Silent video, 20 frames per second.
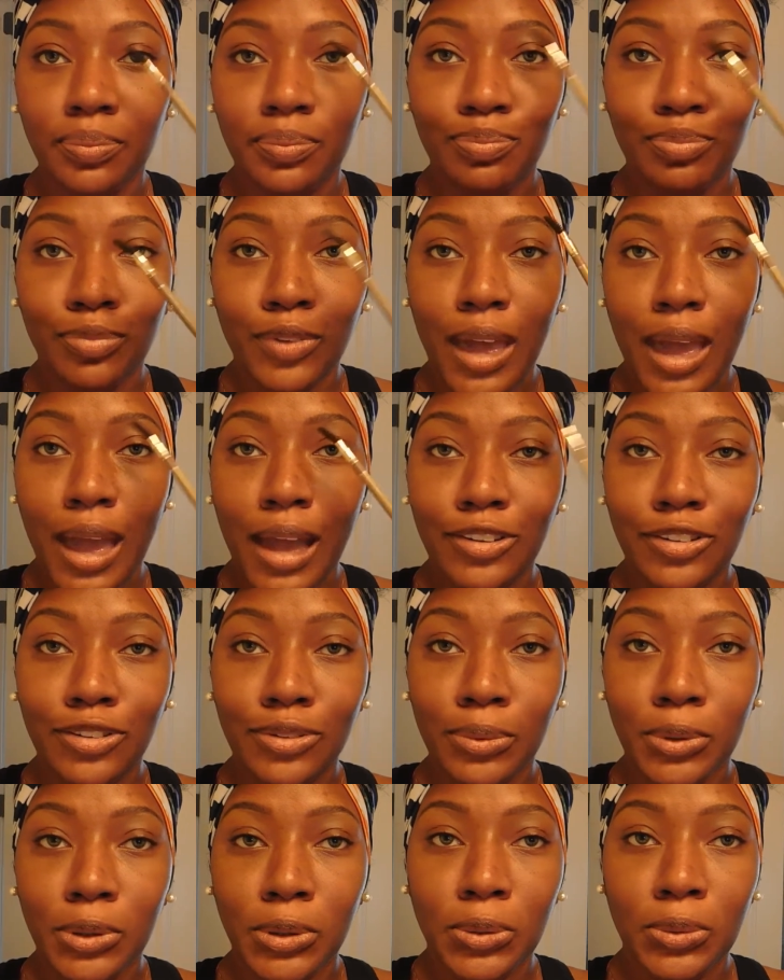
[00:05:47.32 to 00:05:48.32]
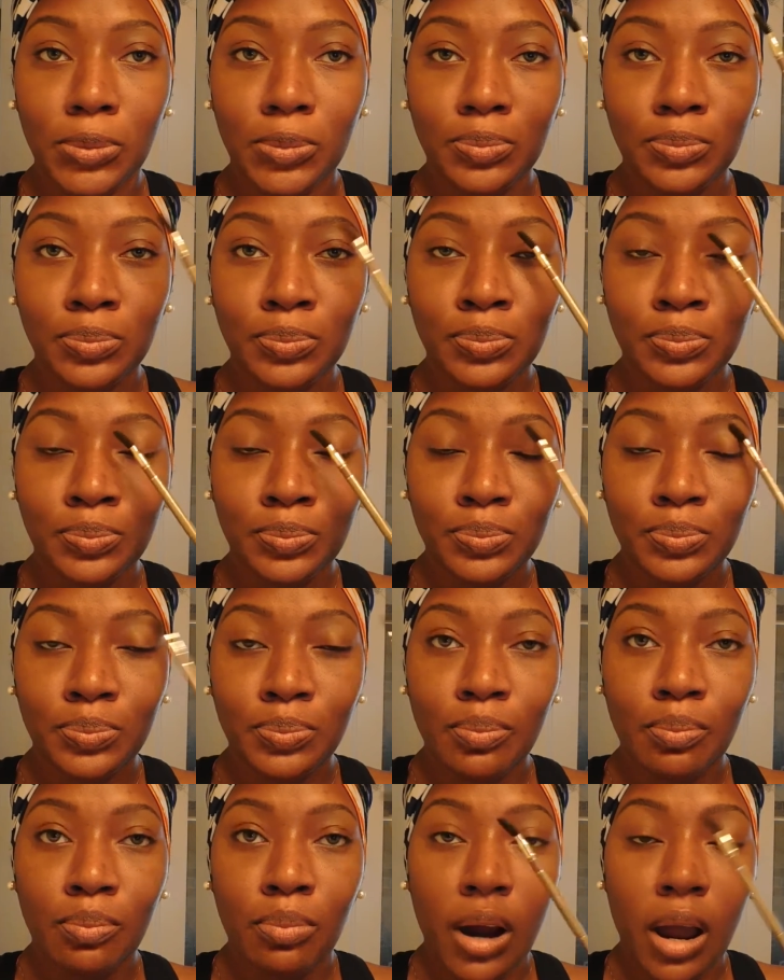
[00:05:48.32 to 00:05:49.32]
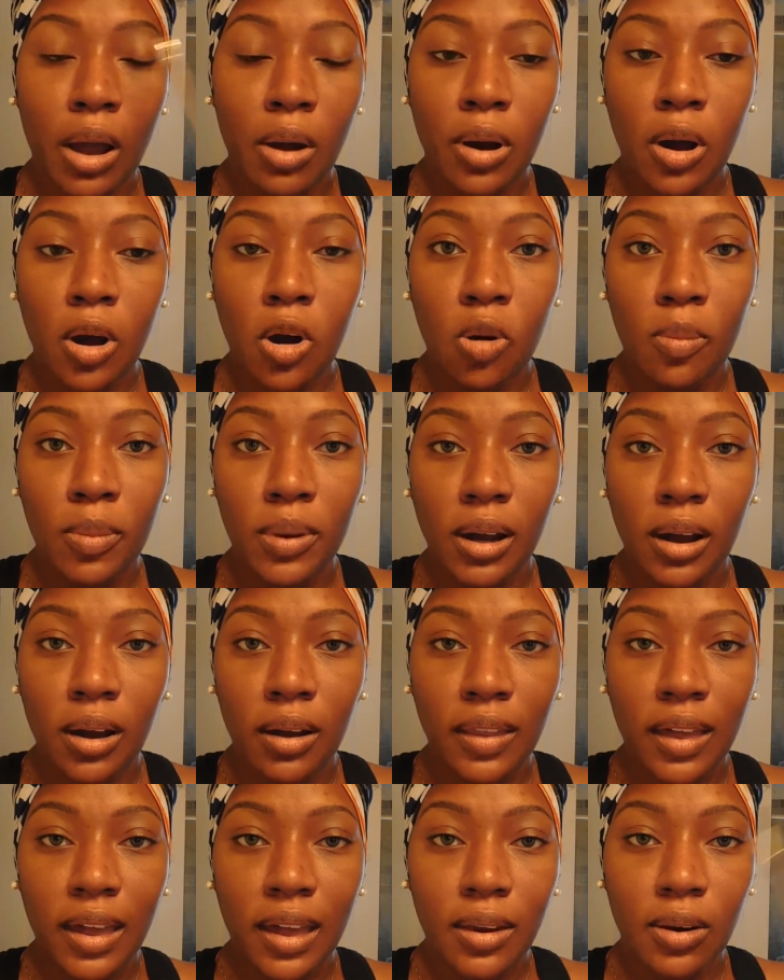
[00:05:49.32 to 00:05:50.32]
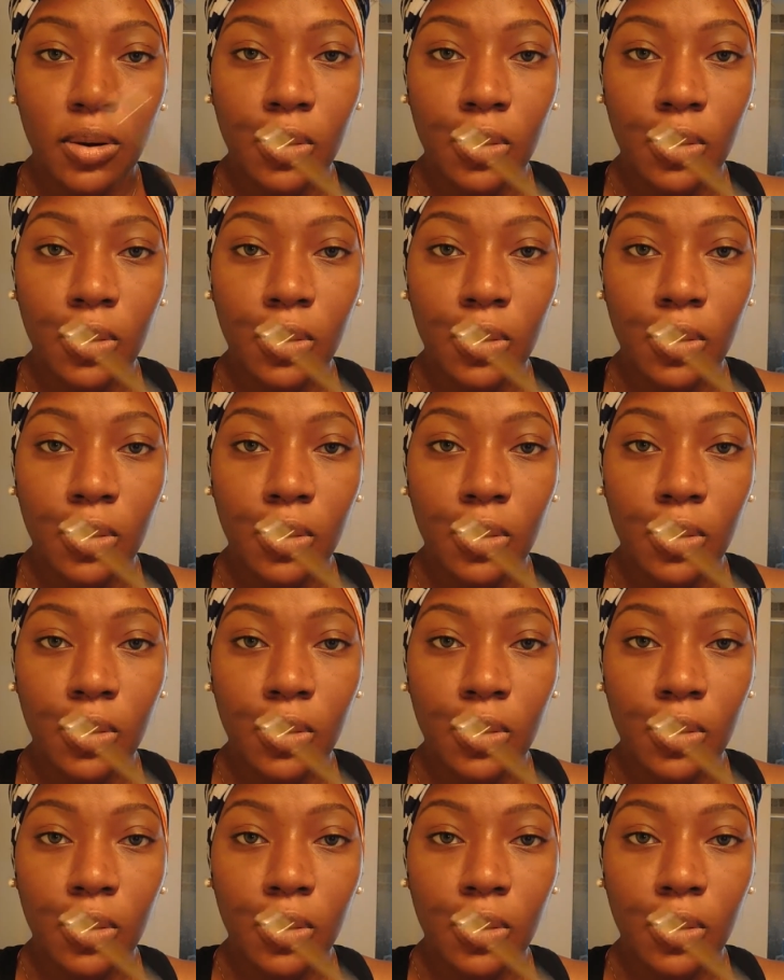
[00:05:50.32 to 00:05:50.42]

the actual brow comb and all that,